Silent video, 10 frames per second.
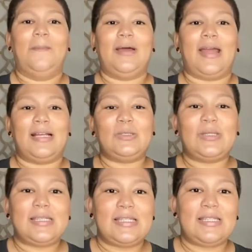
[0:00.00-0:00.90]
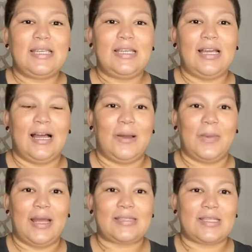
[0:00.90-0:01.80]
But as you can see,
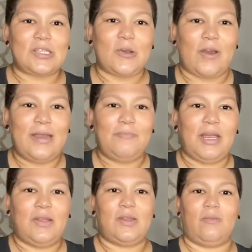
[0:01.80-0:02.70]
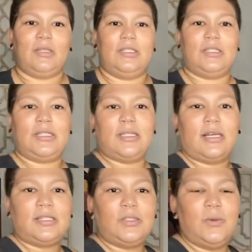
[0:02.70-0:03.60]
it has this great band that really just
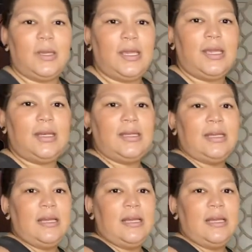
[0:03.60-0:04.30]
sucks you in.